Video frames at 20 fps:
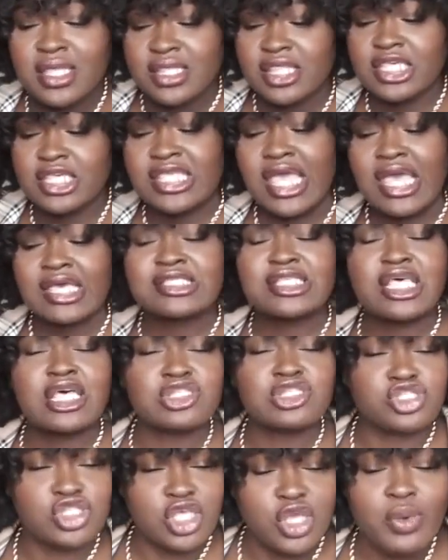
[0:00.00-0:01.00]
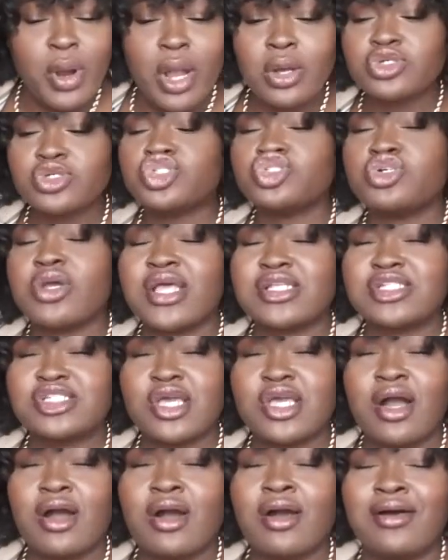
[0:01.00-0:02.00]
this has zero stretch,
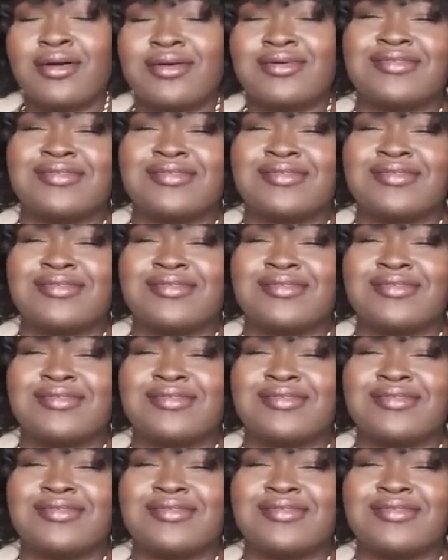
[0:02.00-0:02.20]
y'all.